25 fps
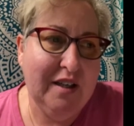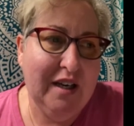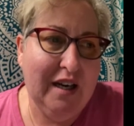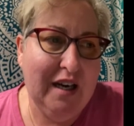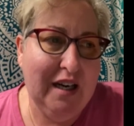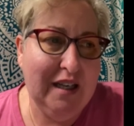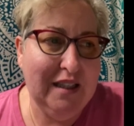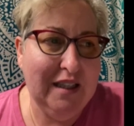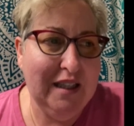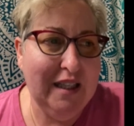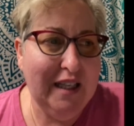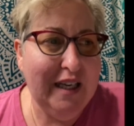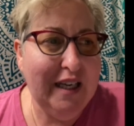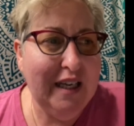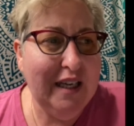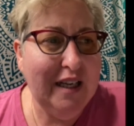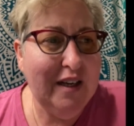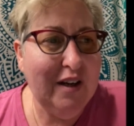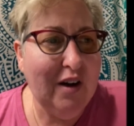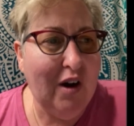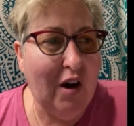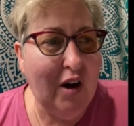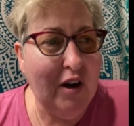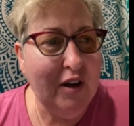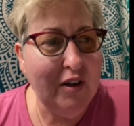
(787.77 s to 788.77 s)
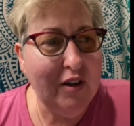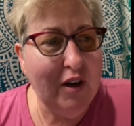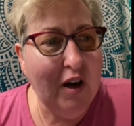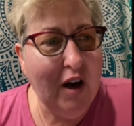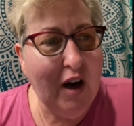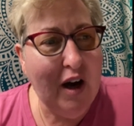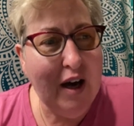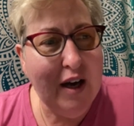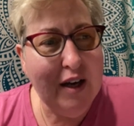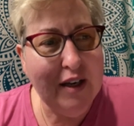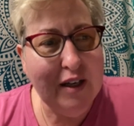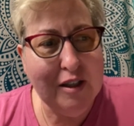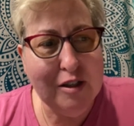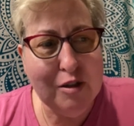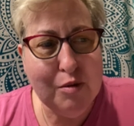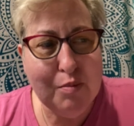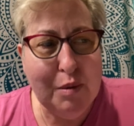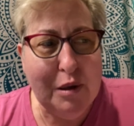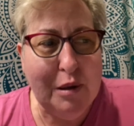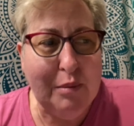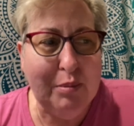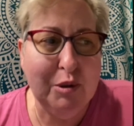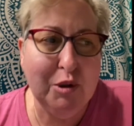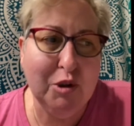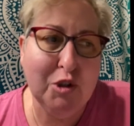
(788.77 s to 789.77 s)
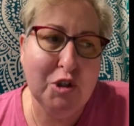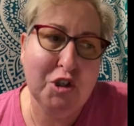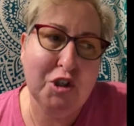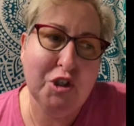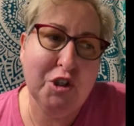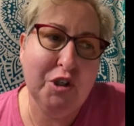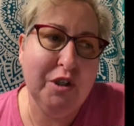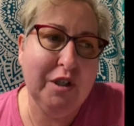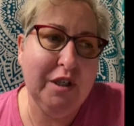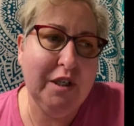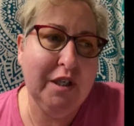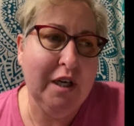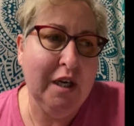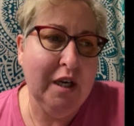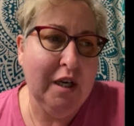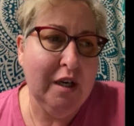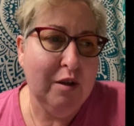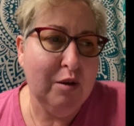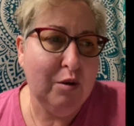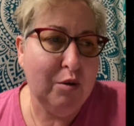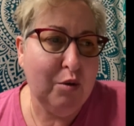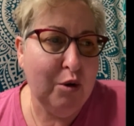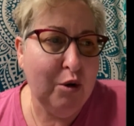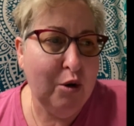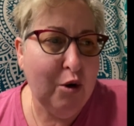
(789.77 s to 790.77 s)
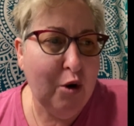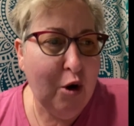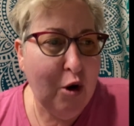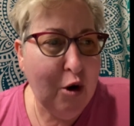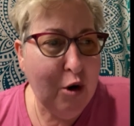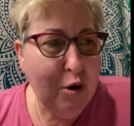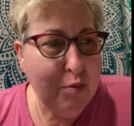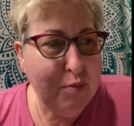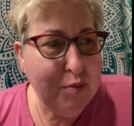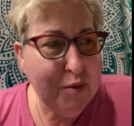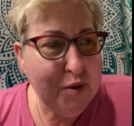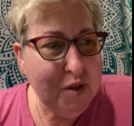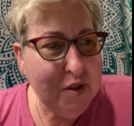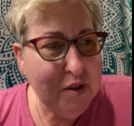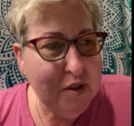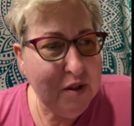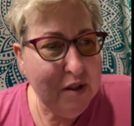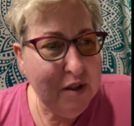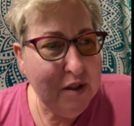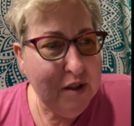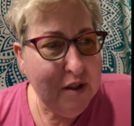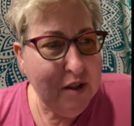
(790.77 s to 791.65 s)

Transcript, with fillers: and lean on God as people should through hopes